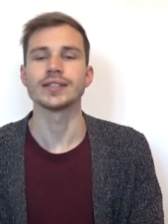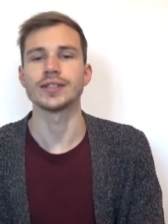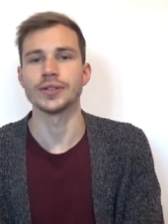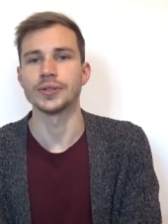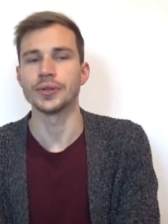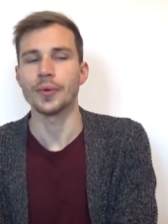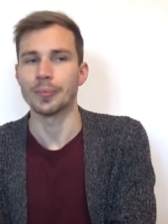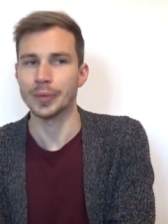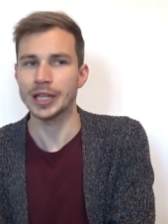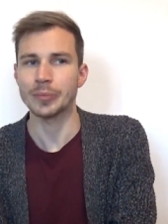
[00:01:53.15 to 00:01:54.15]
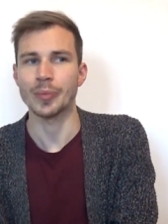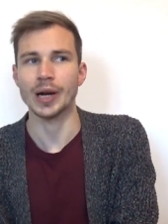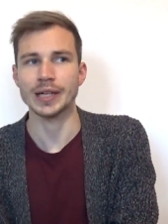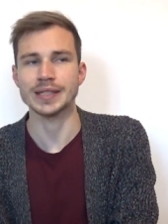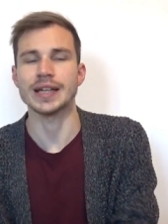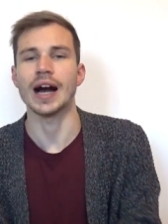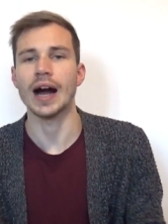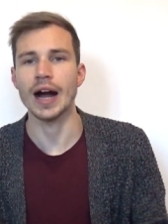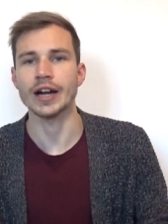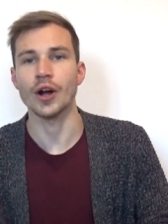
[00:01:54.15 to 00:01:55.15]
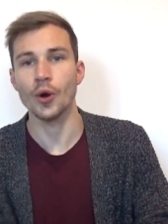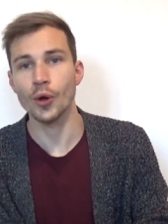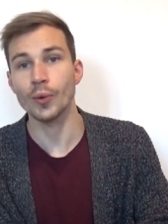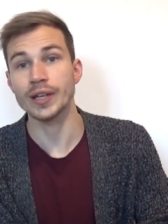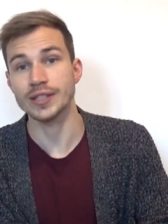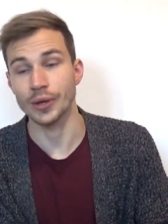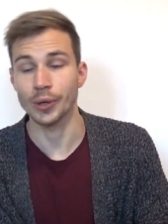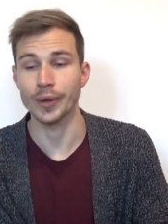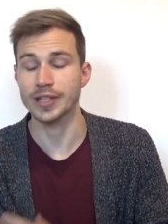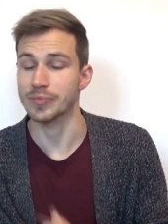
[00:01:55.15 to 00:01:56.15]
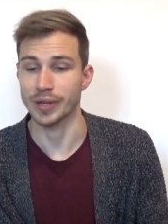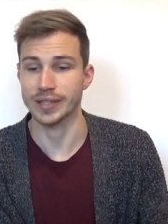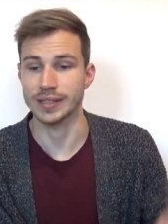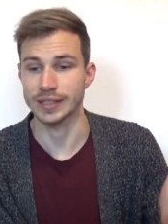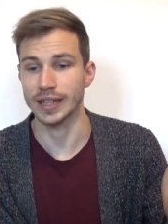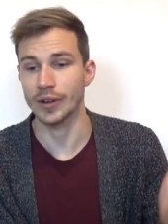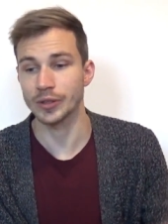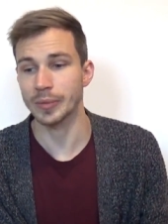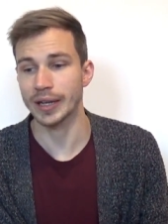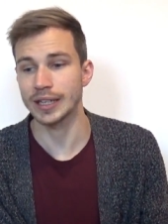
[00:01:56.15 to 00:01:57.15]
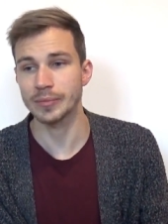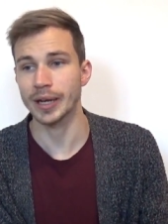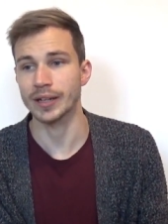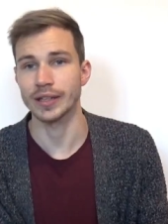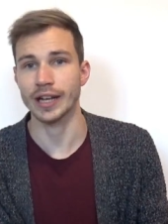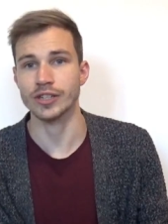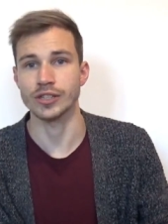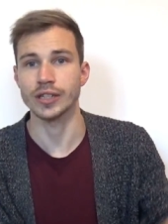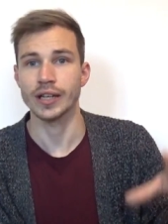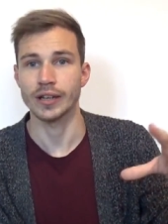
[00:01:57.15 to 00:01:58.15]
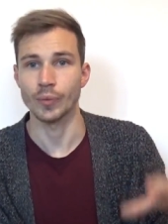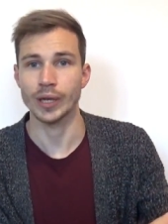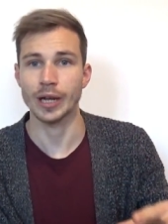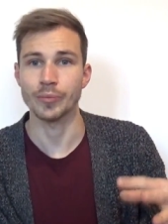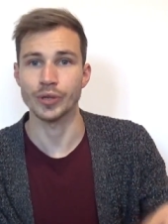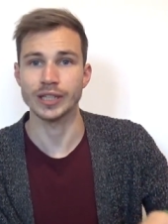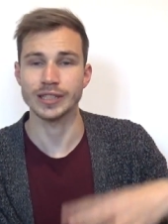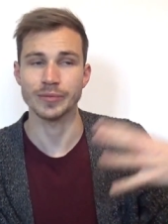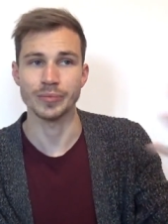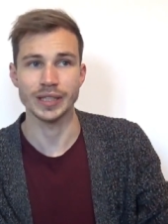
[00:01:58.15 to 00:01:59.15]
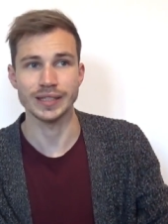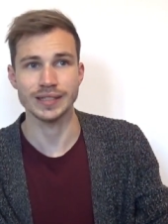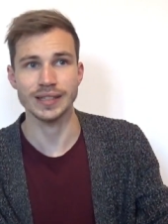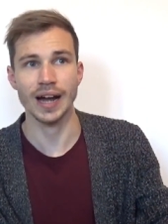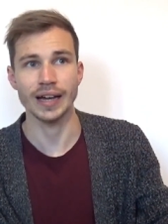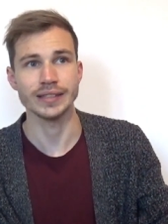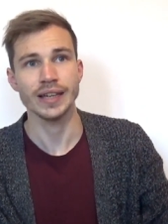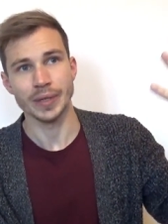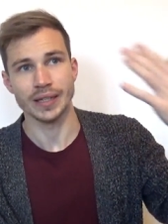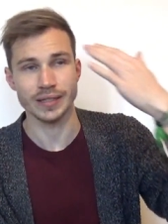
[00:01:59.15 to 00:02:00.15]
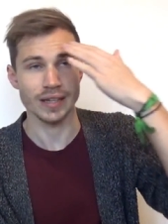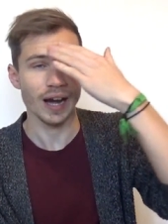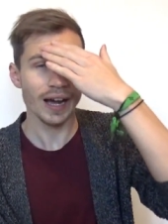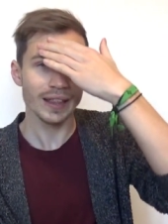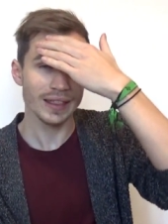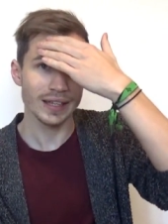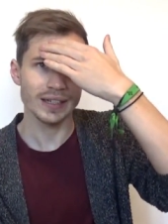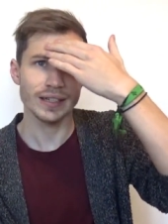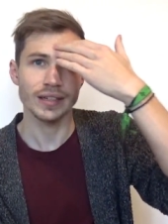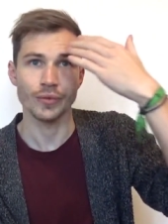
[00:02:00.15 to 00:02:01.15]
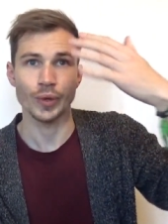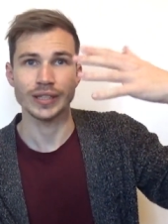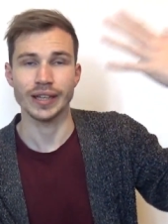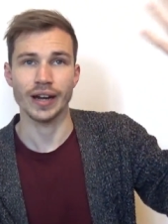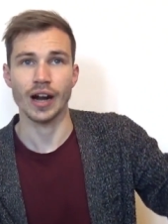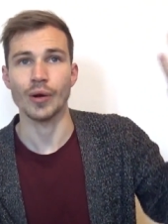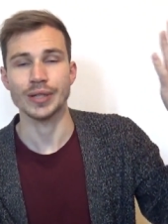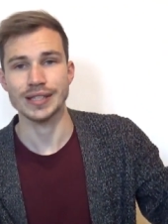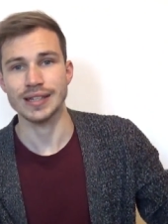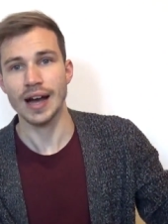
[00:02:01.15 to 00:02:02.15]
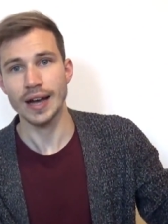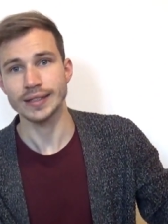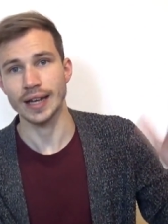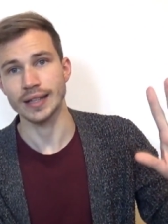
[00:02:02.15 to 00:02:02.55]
So mealybugs are always always present on my in my collection when I bring them inside, because I think when they are outside